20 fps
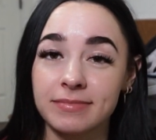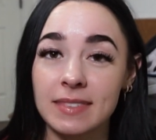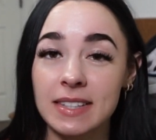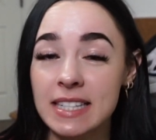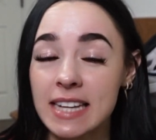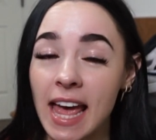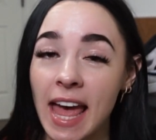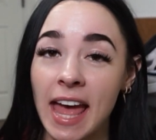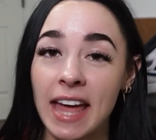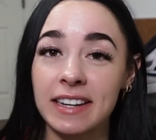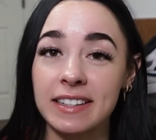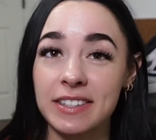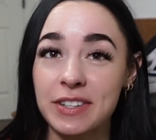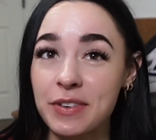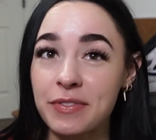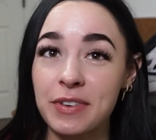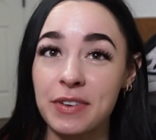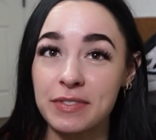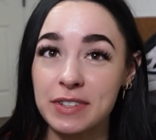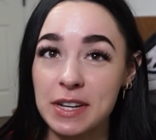10
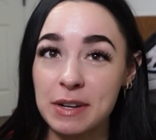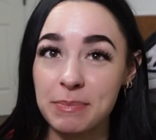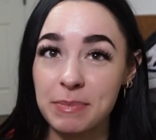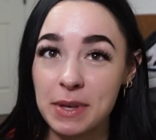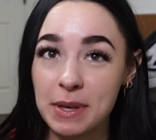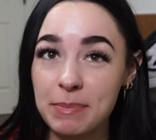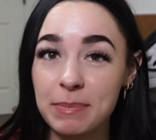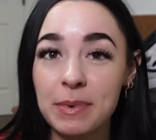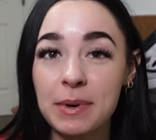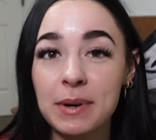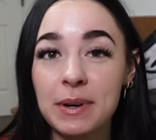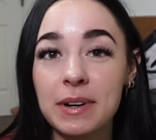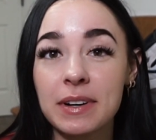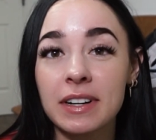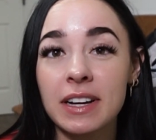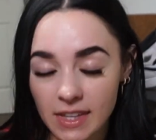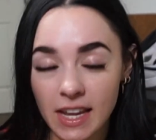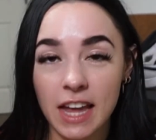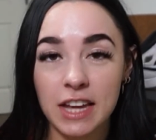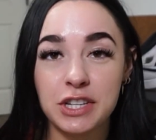to 15
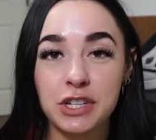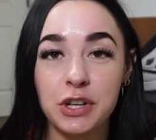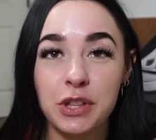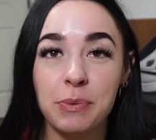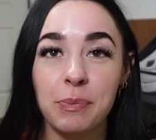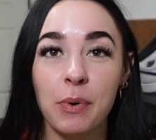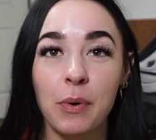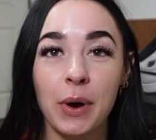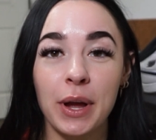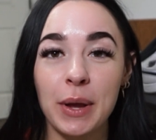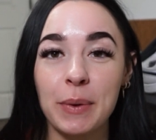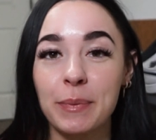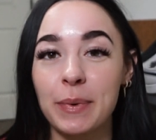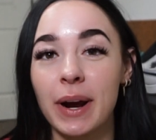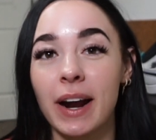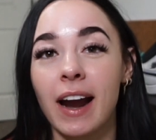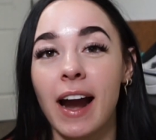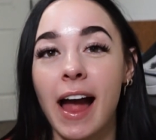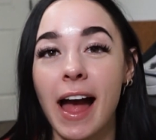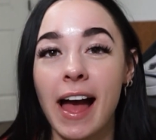people, to the point
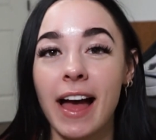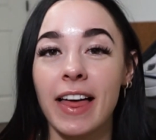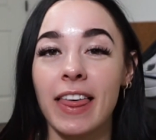where